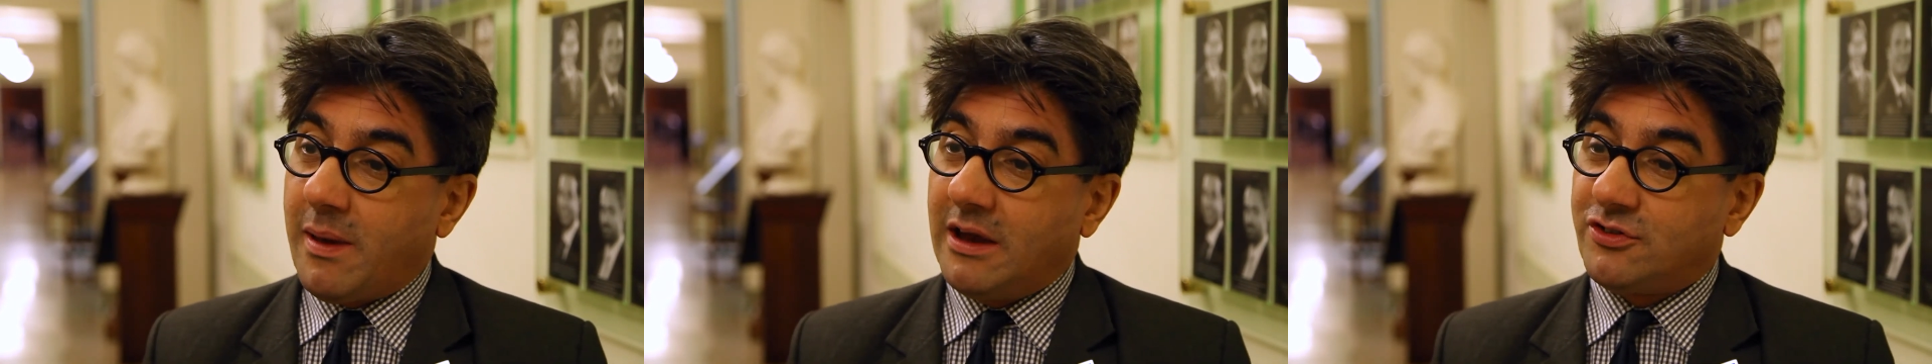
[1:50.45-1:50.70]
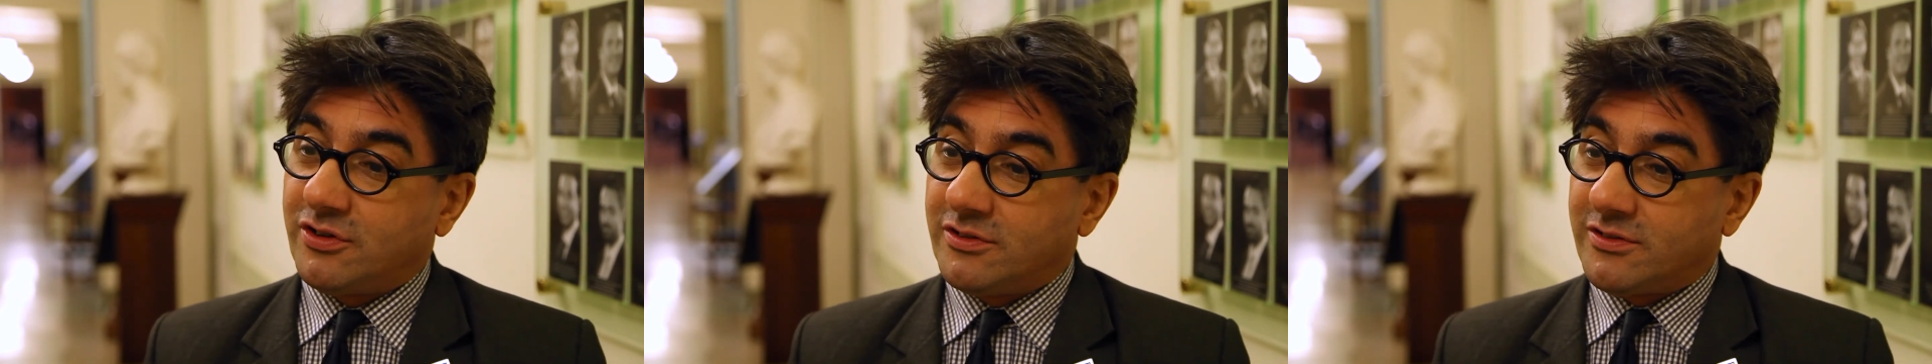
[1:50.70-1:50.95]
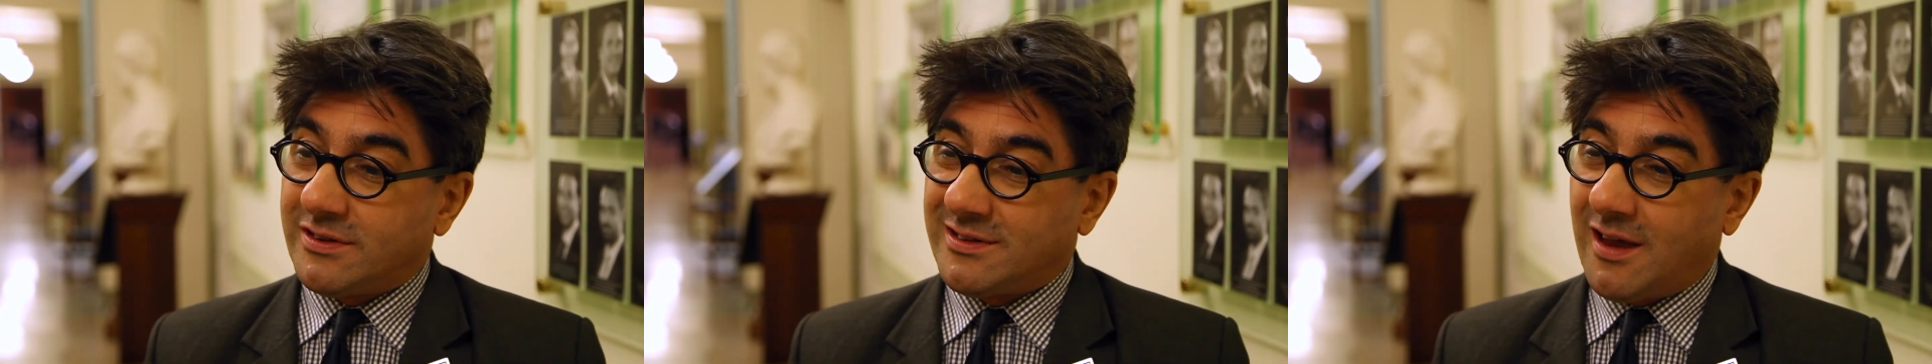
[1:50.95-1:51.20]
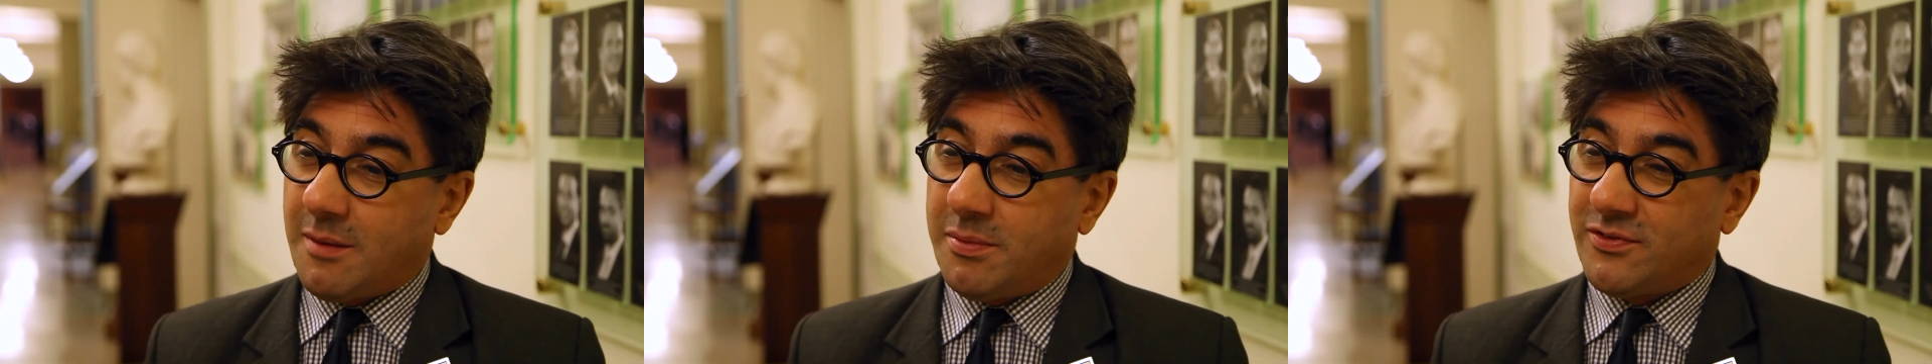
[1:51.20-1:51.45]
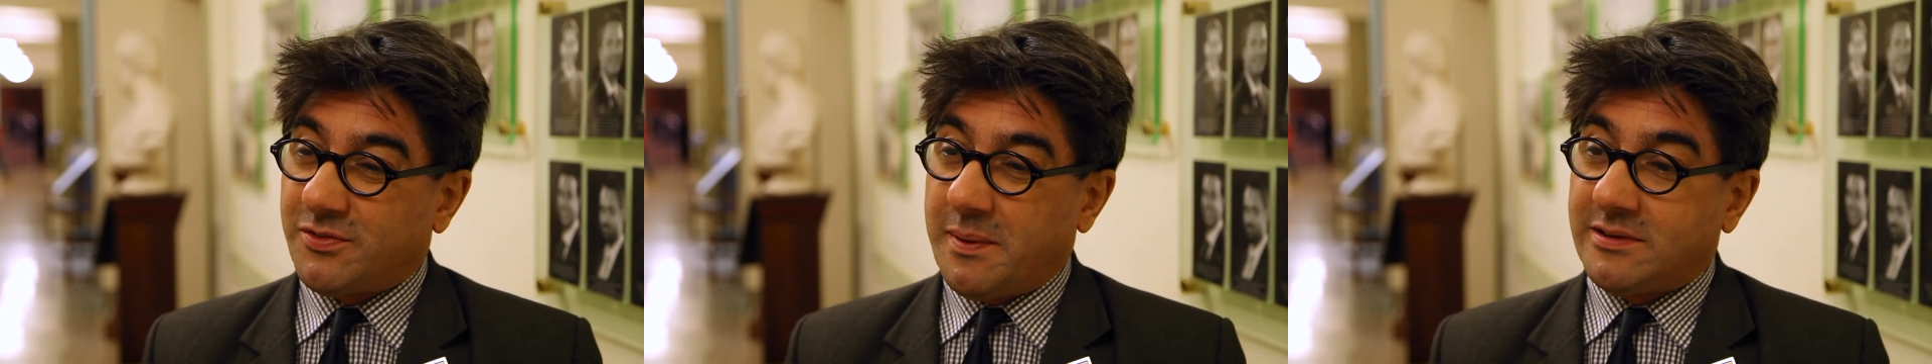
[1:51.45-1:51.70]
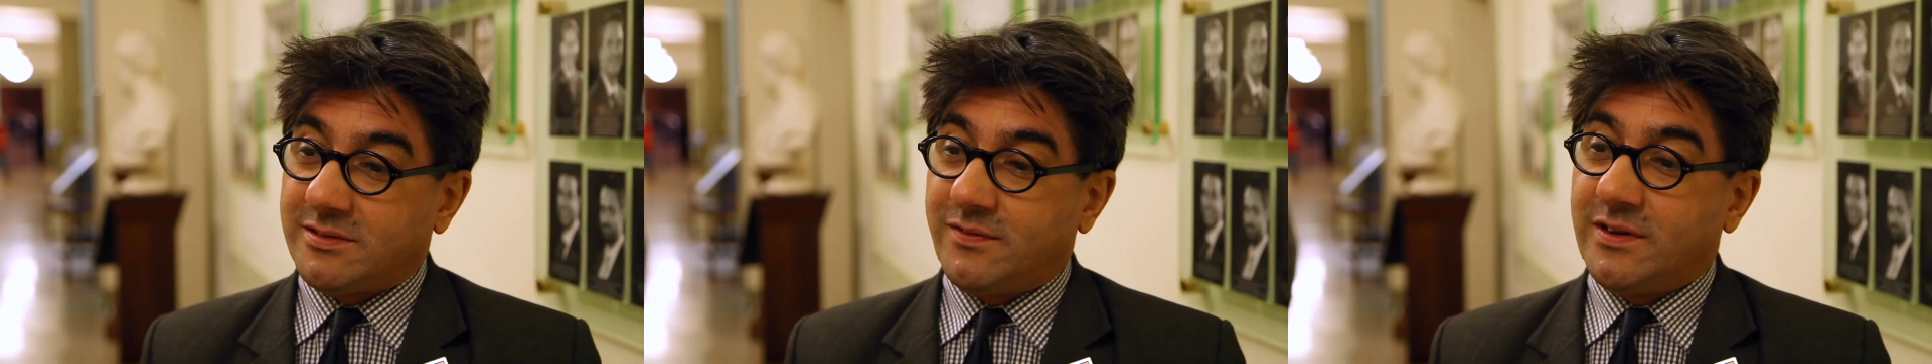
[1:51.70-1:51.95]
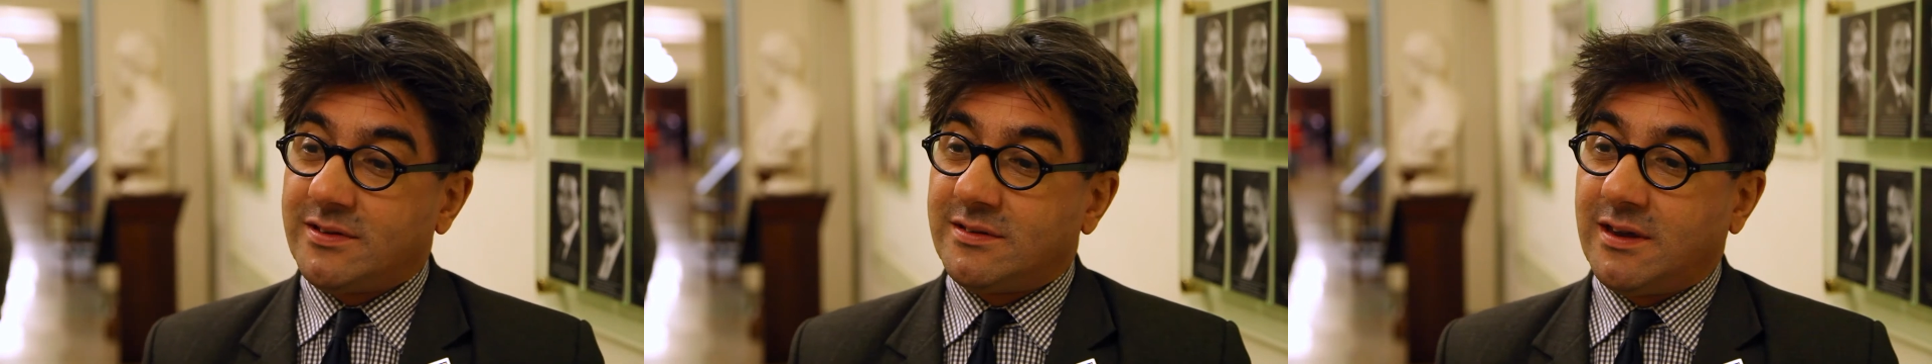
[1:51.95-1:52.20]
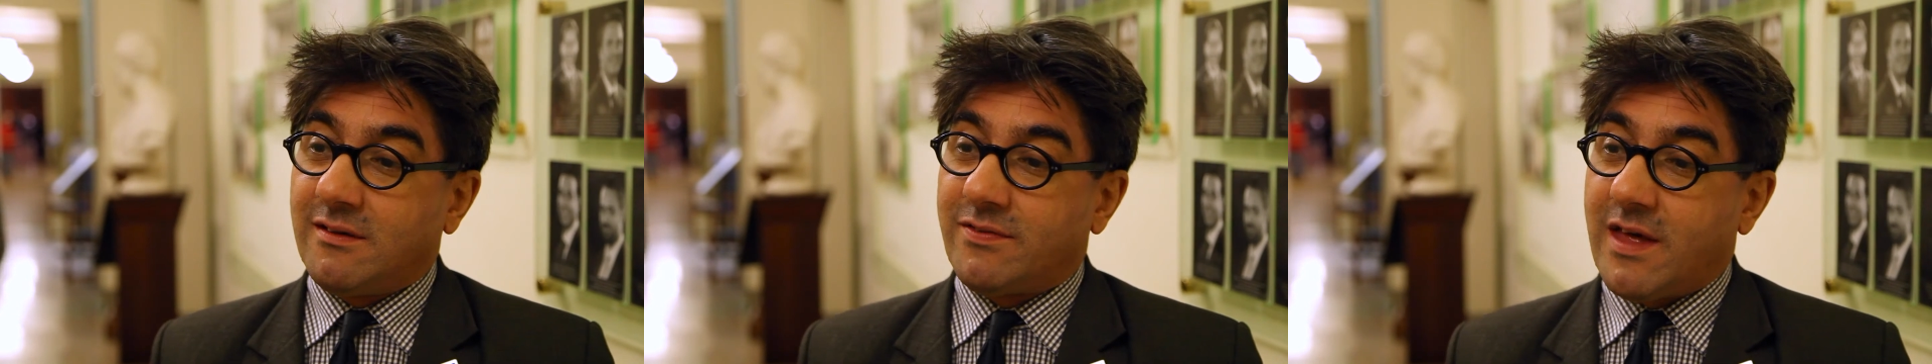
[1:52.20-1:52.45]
patients the type of specificity of